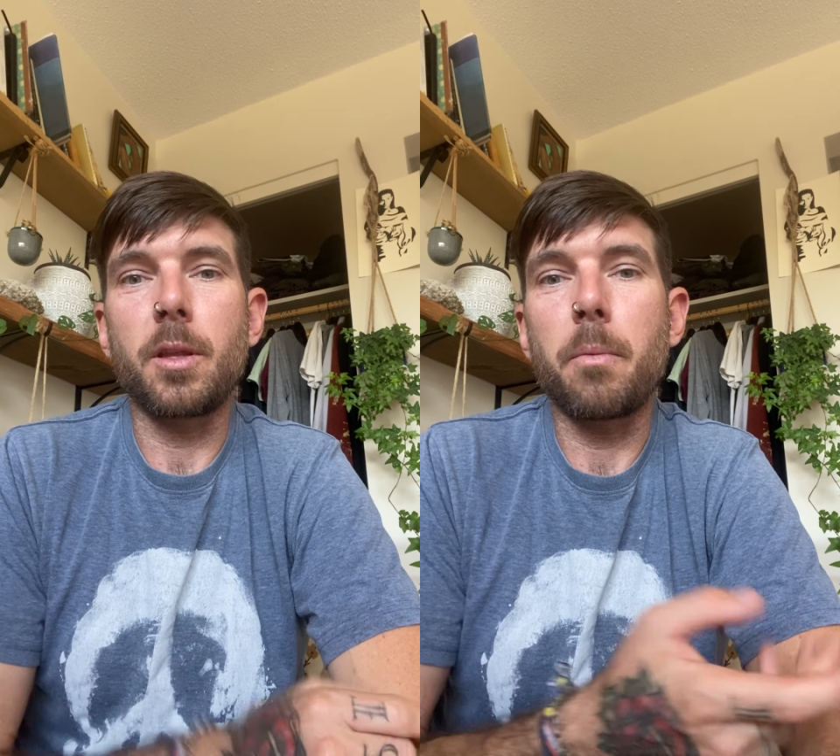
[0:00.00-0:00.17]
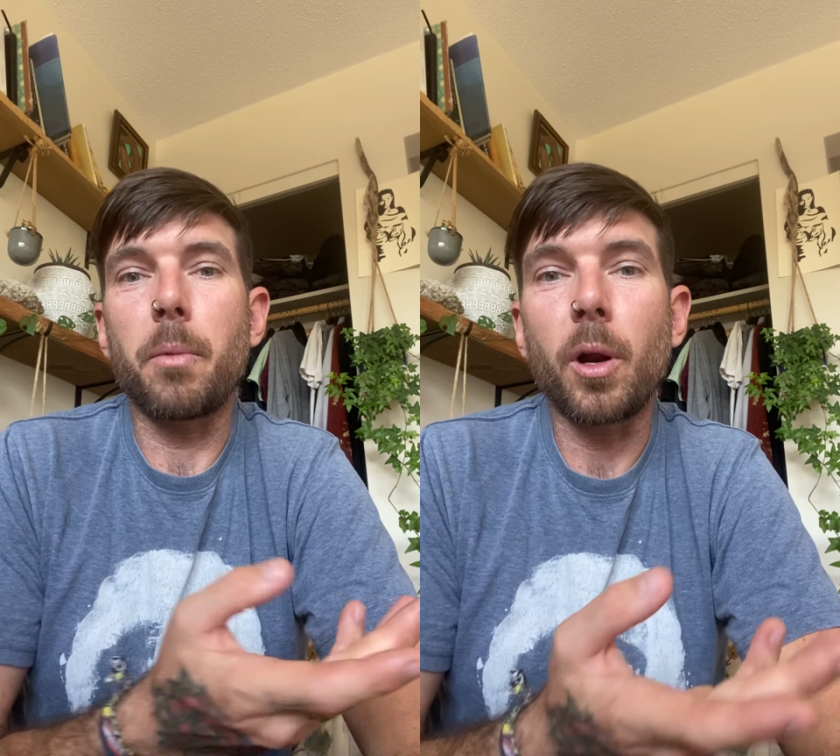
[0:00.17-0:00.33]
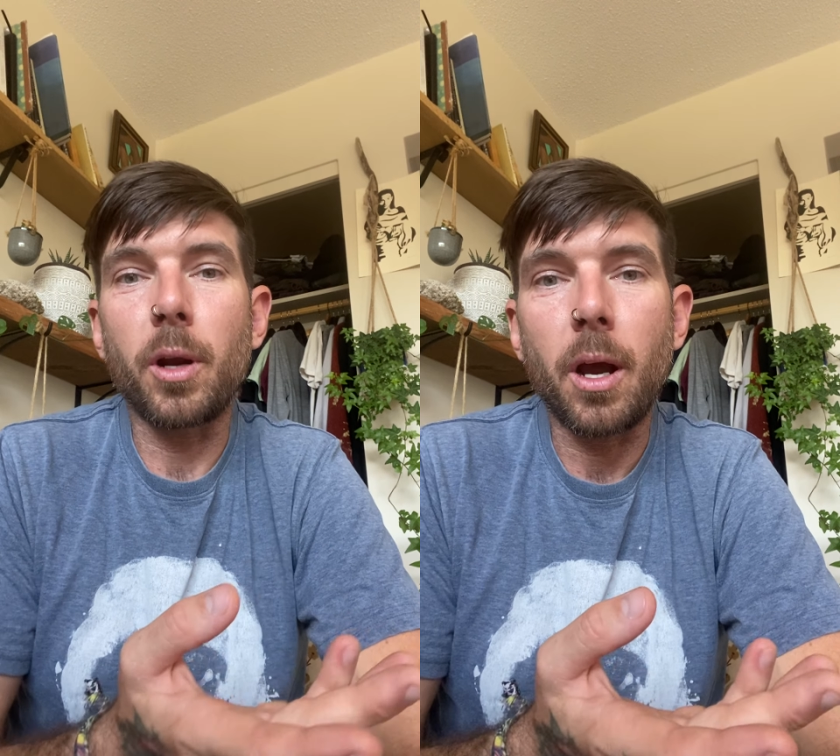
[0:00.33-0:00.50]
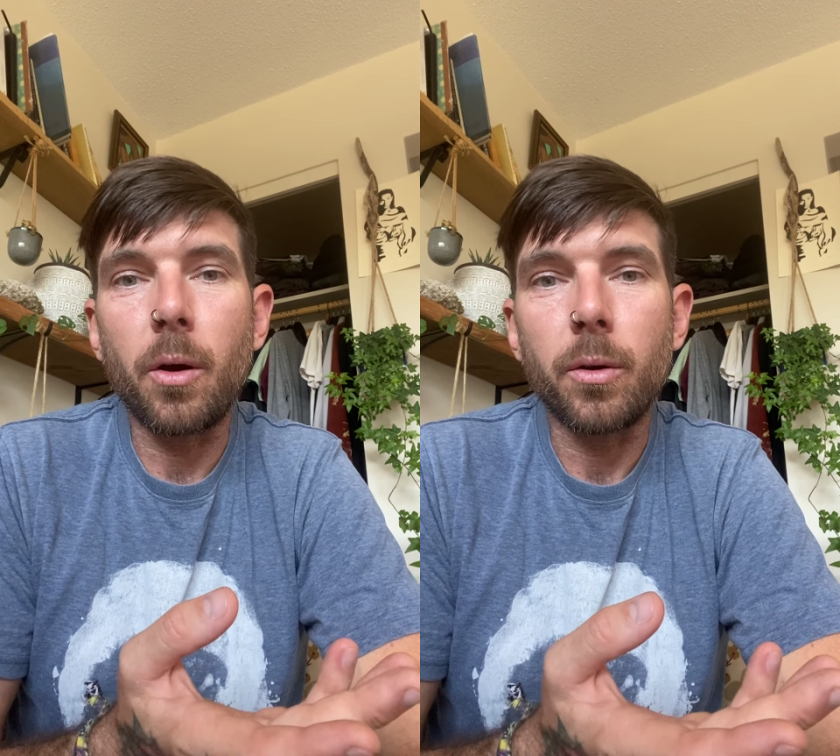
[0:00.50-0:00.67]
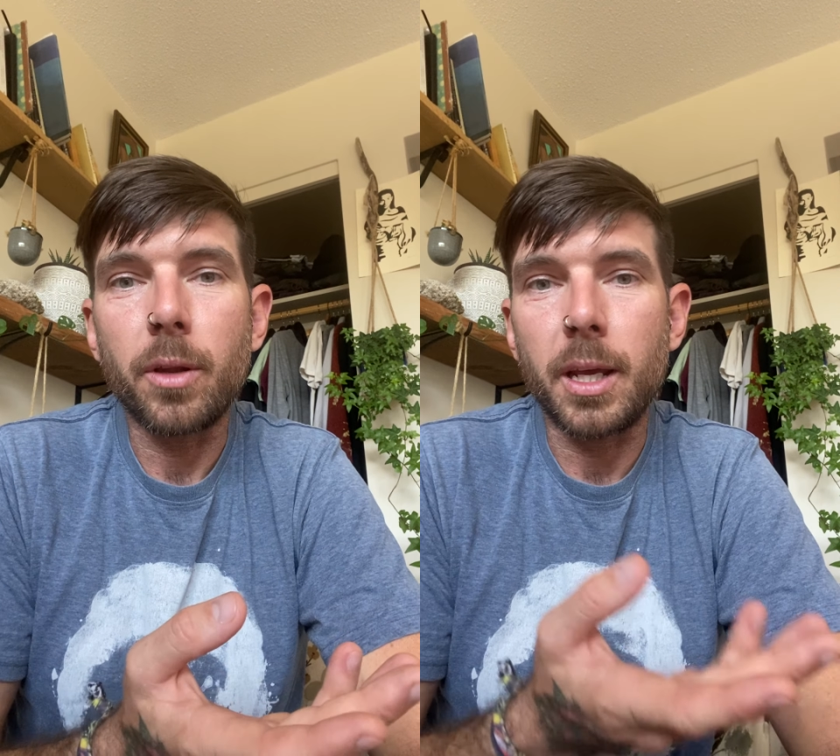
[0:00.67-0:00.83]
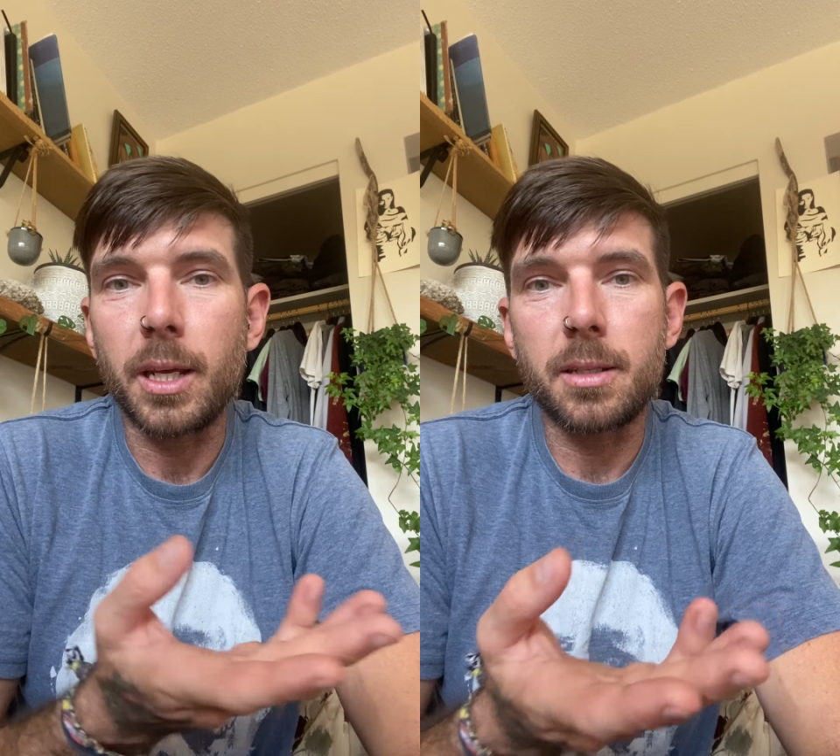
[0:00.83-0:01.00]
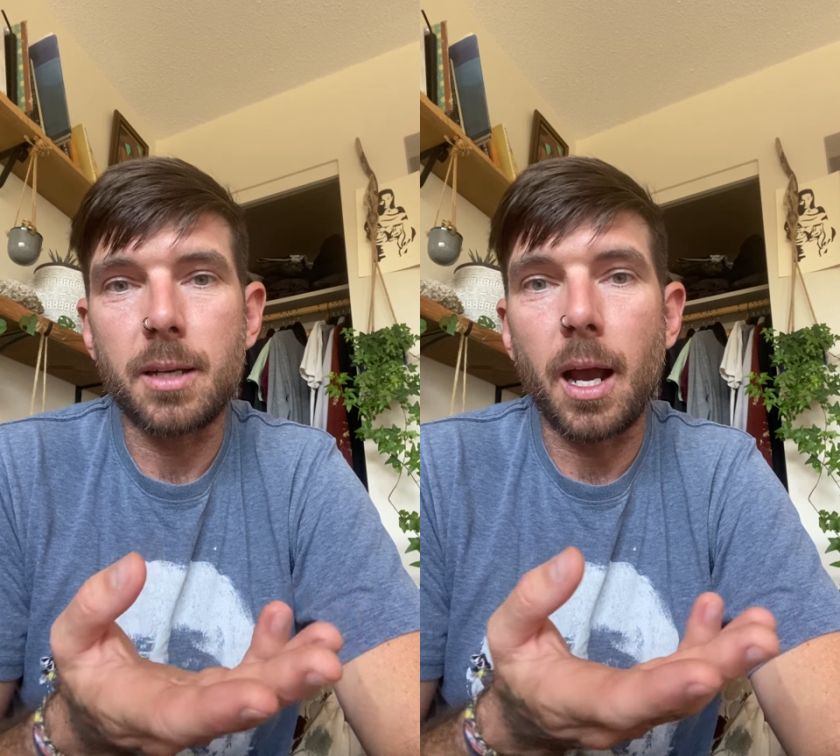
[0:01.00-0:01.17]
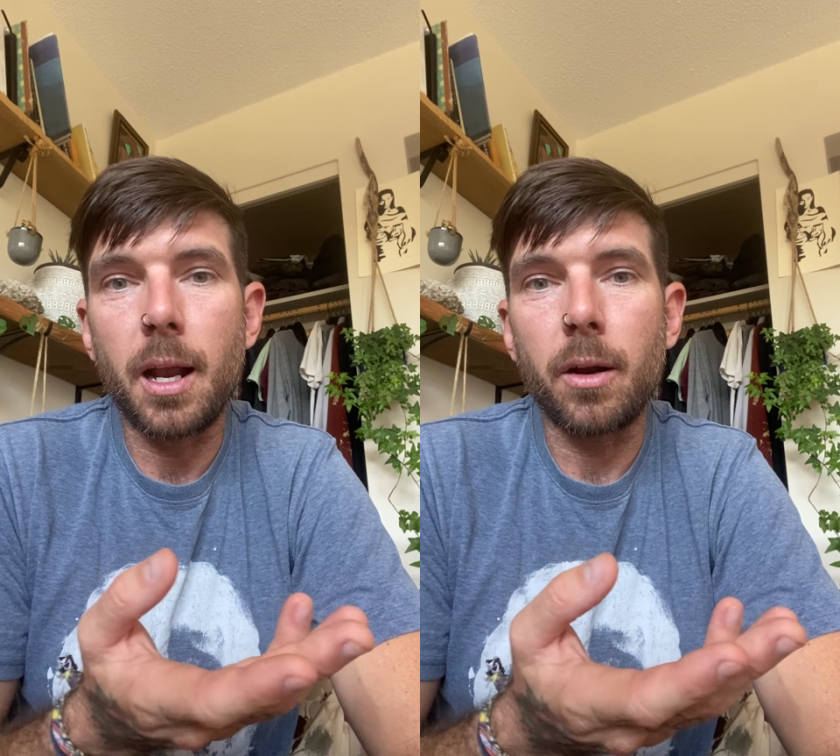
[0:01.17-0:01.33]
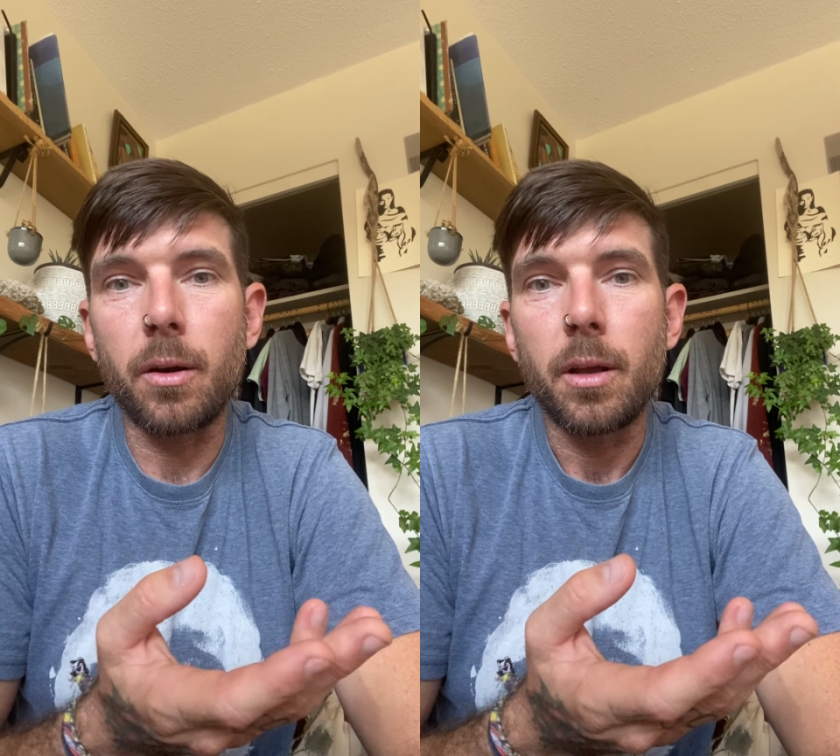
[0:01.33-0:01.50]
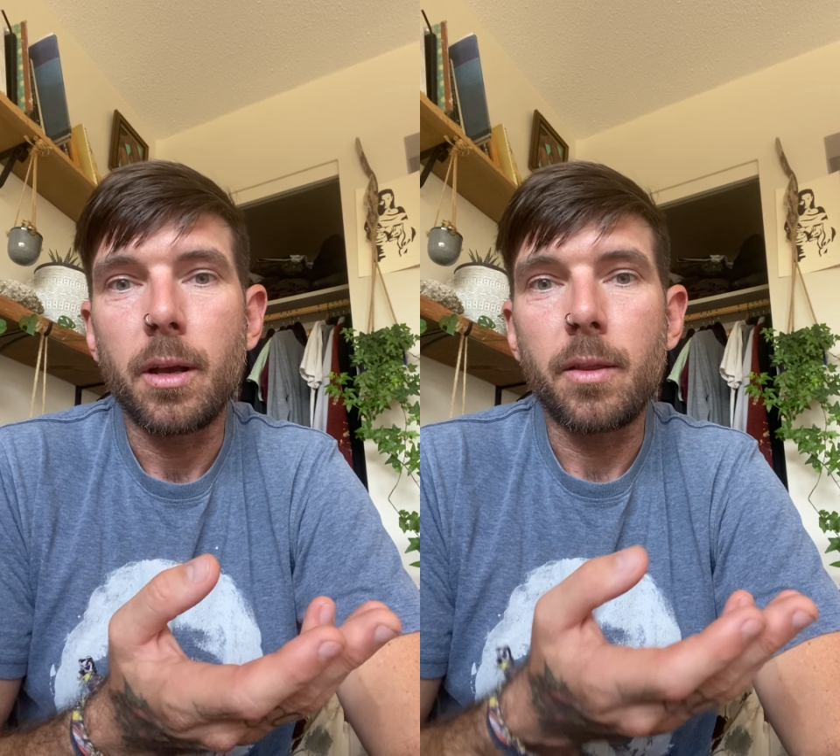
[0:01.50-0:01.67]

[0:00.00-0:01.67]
They burn out. They get tired.